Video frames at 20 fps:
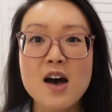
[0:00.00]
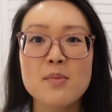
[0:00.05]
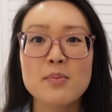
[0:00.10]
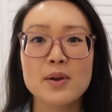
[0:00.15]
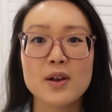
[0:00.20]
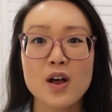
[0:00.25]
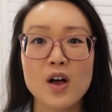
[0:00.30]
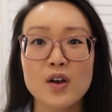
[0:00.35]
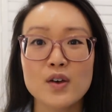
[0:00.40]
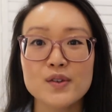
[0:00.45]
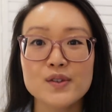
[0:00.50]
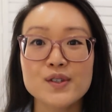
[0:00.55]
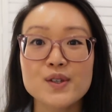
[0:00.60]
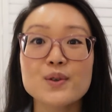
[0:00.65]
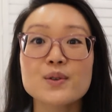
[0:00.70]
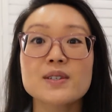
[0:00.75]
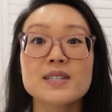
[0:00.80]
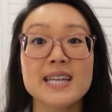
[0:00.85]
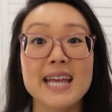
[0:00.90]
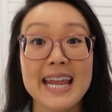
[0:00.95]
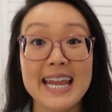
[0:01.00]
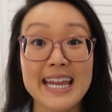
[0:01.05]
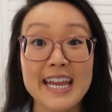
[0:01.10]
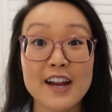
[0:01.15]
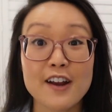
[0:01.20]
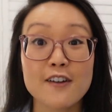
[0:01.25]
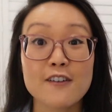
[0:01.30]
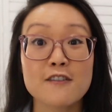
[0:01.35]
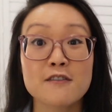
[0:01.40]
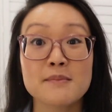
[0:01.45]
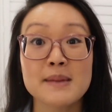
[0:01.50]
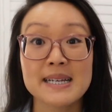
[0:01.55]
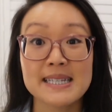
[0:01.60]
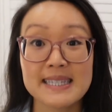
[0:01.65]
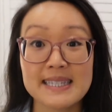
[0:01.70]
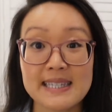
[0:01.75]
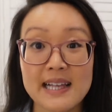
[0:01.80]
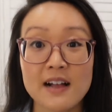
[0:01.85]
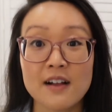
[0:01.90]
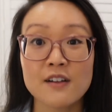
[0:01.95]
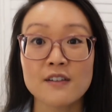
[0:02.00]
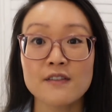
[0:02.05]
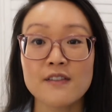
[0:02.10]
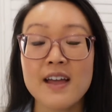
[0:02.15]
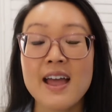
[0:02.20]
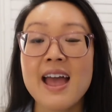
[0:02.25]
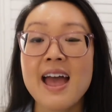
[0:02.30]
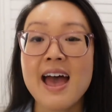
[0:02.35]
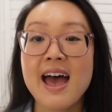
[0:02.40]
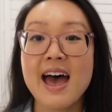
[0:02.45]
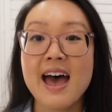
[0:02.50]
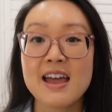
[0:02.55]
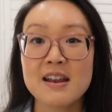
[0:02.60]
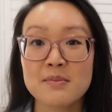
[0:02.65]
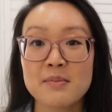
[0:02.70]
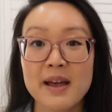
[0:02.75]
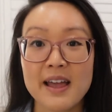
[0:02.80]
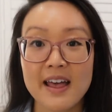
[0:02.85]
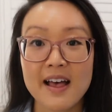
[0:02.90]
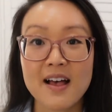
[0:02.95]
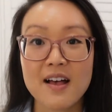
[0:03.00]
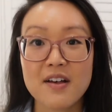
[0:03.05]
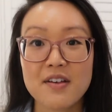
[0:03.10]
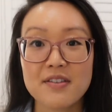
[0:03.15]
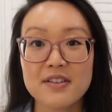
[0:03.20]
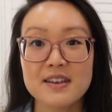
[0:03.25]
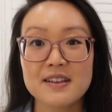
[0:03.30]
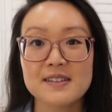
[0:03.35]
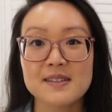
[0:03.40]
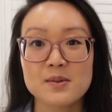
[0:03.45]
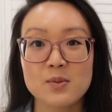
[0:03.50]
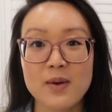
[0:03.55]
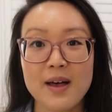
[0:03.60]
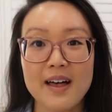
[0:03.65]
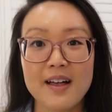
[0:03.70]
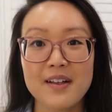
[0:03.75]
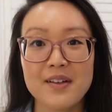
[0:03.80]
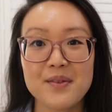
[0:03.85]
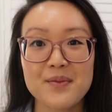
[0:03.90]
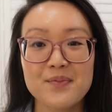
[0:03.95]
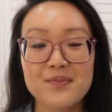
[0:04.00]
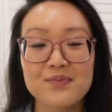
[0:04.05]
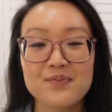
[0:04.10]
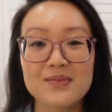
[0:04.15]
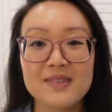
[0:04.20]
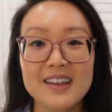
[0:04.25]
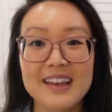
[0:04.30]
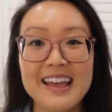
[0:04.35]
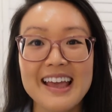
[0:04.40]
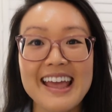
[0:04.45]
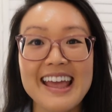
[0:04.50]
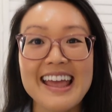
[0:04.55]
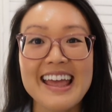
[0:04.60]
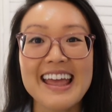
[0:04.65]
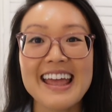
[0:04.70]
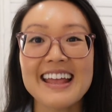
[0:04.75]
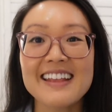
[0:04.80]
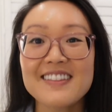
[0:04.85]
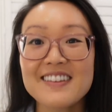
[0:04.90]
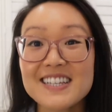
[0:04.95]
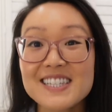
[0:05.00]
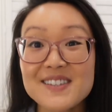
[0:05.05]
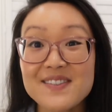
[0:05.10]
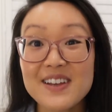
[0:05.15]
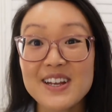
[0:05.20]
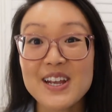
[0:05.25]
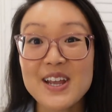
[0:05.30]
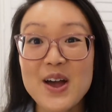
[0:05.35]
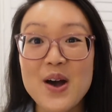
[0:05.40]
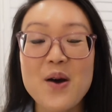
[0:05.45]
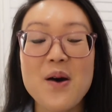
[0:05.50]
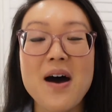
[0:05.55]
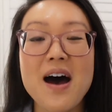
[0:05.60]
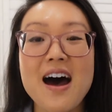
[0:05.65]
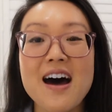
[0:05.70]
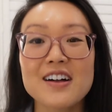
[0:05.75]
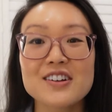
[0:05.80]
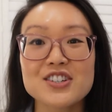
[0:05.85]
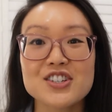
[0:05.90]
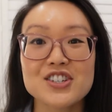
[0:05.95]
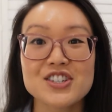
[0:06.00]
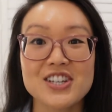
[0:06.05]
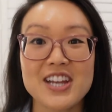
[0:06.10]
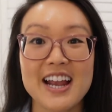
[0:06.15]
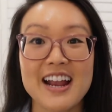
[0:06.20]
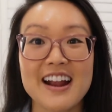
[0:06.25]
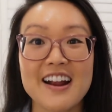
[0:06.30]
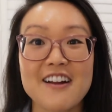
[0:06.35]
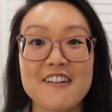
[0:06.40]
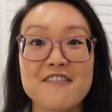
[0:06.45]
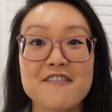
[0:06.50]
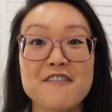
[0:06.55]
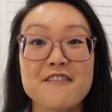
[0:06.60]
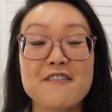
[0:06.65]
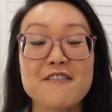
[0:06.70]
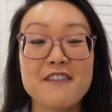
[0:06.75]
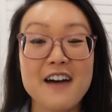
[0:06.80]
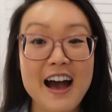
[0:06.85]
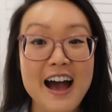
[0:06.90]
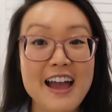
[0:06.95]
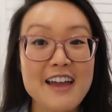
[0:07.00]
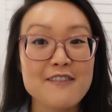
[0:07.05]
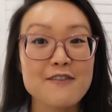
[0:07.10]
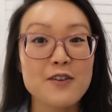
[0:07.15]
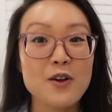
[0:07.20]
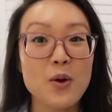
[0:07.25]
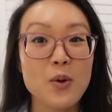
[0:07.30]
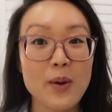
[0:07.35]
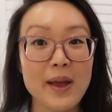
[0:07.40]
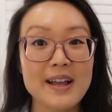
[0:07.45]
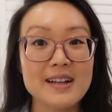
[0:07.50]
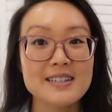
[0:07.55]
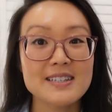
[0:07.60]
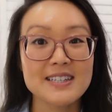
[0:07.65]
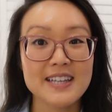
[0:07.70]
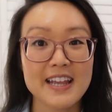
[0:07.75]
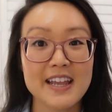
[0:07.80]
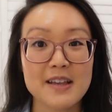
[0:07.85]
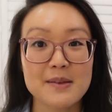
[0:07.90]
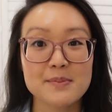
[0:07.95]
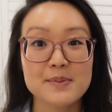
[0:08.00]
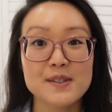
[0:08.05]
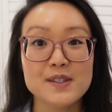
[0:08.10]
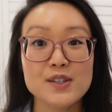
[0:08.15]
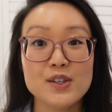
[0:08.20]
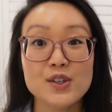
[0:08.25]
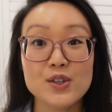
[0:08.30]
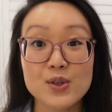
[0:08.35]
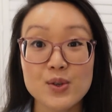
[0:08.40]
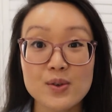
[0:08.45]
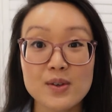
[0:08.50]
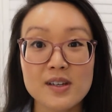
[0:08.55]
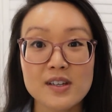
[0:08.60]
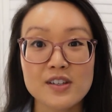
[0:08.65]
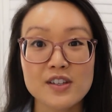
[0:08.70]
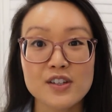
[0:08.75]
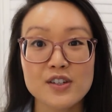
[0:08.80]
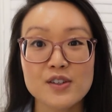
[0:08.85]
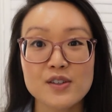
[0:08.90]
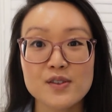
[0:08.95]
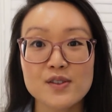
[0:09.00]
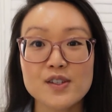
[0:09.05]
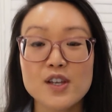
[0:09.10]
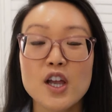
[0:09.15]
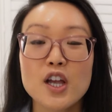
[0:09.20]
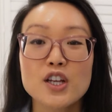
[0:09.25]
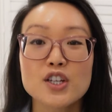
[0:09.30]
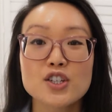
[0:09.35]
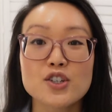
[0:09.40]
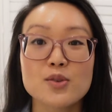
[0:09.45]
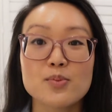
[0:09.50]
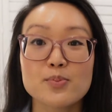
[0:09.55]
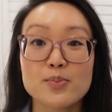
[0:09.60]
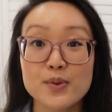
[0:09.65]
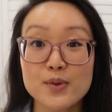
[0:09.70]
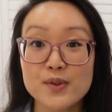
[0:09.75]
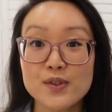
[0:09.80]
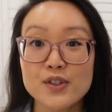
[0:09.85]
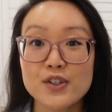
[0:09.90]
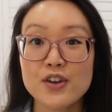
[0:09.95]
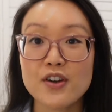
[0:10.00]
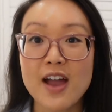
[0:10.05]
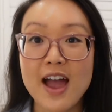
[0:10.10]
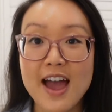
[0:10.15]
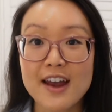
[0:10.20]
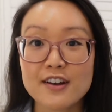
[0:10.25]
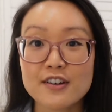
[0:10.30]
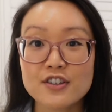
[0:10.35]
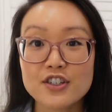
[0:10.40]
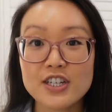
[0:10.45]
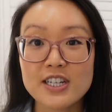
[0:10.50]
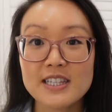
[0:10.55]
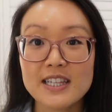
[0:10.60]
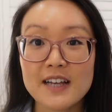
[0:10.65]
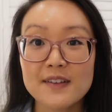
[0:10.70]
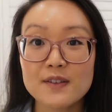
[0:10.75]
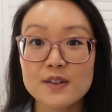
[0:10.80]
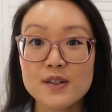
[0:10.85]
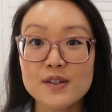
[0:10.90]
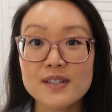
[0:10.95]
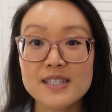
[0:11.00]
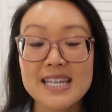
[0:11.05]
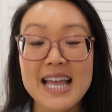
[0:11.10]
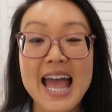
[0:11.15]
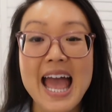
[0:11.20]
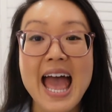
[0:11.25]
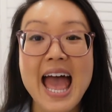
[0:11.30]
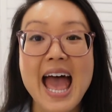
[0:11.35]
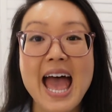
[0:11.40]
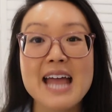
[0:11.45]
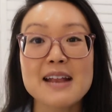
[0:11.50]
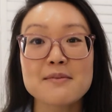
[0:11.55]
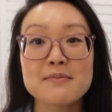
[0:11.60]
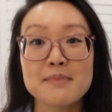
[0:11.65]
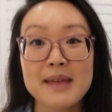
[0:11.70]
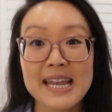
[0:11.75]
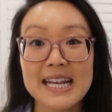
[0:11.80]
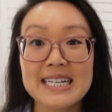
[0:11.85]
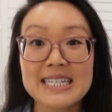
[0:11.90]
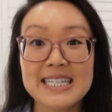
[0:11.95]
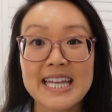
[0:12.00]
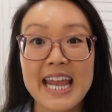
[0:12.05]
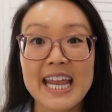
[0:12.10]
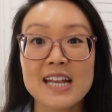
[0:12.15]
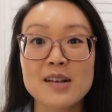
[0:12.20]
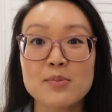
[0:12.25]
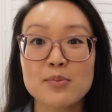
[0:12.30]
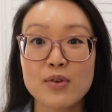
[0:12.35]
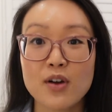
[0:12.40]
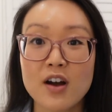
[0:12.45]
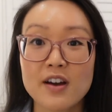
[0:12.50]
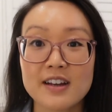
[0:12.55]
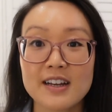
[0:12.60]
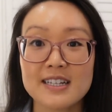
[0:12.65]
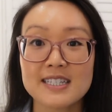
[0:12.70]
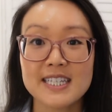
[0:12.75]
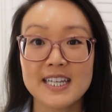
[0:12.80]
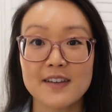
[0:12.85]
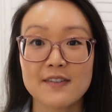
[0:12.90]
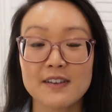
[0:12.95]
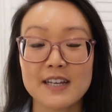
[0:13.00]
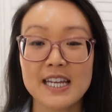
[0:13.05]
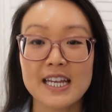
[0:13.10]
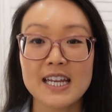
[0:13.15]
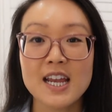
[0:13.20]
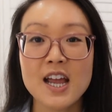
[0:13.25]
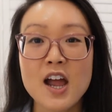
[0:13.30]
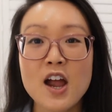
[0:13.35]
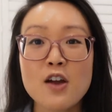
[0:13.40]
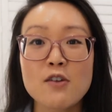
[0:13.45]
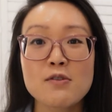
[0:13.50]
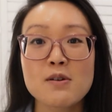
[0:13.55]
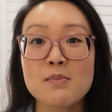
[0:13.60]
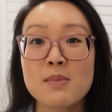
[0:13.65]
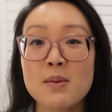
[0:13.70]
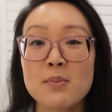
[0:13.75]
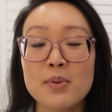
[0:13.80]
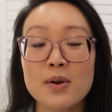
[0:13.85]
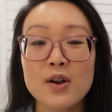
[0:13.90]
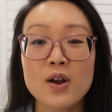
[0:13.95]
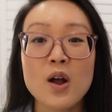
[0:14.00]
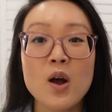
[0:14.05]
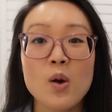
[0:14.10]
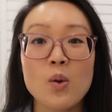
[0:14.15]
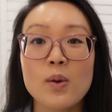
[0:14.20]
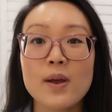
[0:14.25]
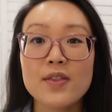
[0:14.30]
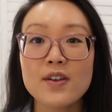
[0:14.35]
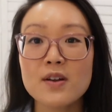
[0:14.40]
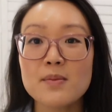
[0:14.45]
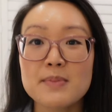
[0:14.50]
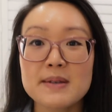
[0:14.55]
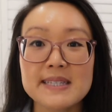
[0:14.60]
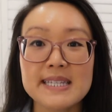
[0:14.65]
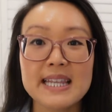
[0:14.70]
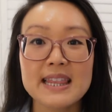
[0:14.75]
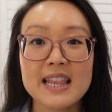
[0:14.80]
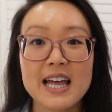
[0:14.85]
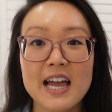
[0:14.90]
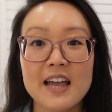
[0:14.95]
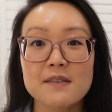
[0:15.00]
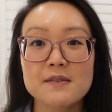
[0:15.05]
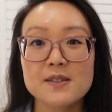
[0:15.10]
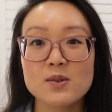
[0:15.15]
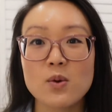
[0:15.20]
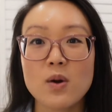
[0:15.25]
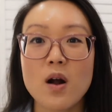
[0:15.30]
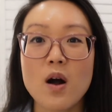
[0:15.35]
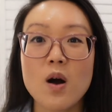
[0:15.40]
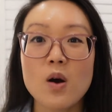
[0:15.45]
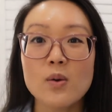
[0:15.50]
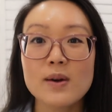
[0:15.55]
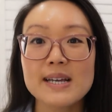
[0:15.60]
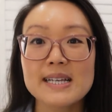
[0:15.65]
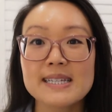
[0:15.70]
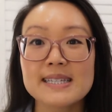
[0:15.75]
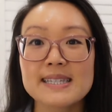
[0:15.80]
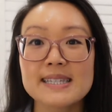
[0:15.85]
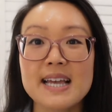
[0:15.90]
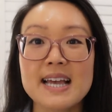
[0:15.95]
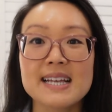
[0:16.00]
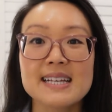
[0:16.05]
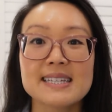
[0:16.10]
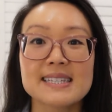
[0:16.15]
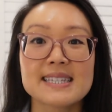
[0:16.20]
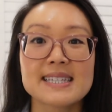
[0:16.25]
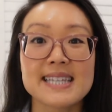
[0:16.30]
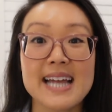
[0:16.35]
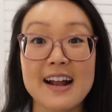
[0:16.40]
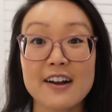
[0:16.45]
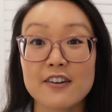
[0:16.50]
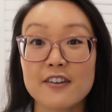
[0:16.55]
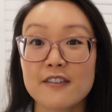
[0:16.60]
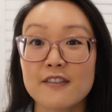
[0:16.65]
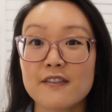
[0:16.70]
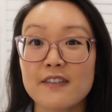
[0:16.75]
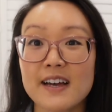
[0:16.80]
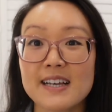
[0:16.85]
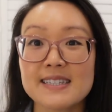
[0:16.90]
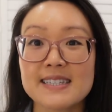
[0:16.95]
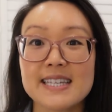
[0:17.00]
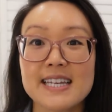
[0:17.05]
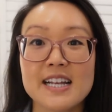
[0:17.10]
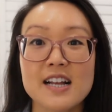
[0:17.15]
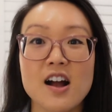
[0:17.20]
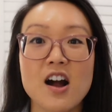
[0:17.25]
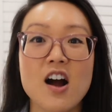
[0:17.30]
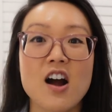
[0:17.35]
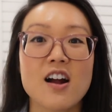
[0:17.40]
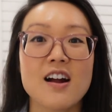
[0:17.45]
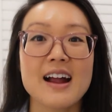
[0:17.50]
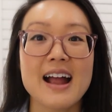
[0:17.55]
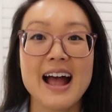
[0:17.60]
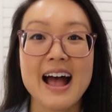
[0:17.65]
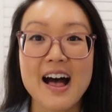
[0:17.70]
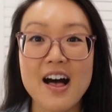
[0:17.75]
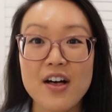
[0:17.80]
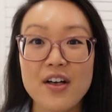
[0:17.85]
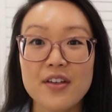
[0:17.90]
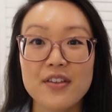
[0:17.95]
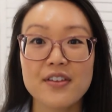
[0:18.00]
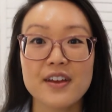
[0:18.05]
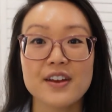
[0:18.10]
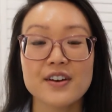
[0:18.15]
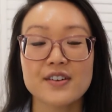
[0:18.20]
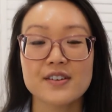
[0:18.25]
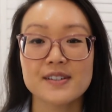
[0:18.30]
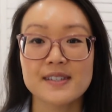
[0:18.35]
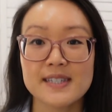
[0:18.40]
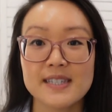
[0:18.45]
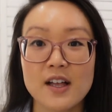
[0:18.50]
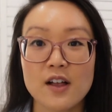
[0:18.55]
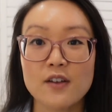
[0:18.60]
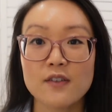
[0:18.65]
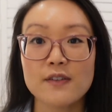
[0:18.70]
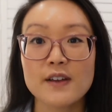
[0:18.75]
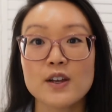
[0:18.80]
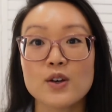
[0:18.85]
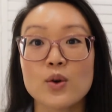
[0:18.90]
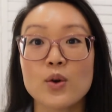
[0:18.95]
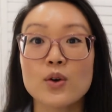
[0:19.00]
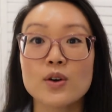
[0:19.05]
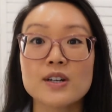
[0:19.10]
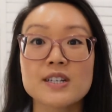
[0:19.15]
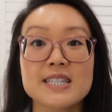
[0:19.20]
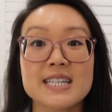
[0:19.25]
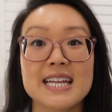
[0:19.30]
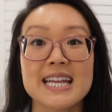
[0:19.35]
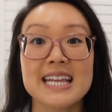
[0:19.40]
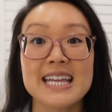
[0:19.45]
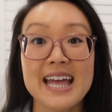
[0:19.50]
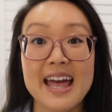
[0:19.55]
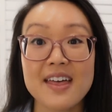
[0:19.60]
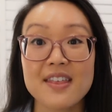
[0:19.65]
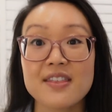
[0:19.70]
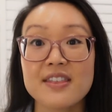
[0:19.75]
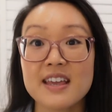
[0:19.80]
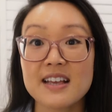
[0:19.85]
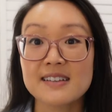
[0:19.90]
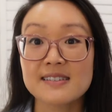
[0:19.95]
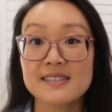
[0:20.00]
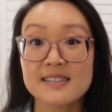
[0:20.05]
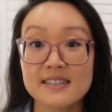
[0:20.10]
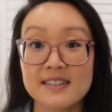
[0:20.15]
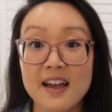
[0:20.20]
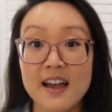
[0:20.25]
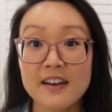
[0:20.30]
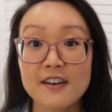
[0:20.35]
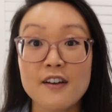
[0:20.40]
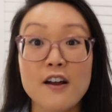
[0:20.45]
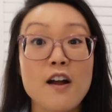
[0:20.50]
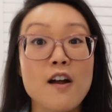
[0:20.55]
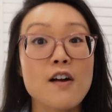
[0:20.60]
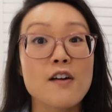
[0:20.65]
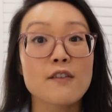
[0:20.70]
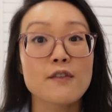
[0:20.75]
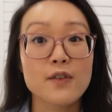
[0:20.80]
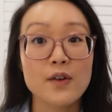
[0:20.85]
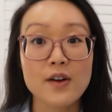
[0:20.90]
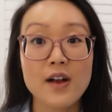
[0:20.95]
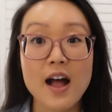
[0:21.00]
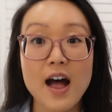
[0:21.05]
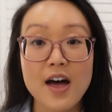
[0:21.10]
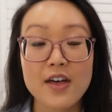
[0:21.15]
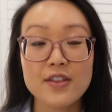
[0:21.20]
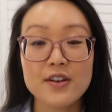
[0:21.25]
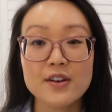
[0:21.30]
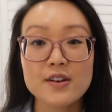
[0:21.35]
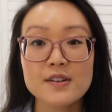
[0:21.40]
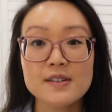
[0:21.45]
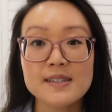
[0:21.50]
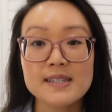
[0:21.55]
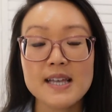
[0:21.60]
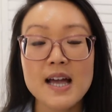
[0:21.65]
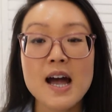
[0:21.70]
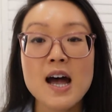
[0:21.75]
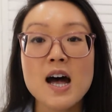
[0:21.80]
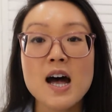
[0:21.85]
but also take care of myself and my health as well. In this video, I'll share 5 quick tips you can use to boost your energy levels and maintain productivity. Remember, with our busy lives, we're always sacrificing our health and ourselves in order to get things done for others,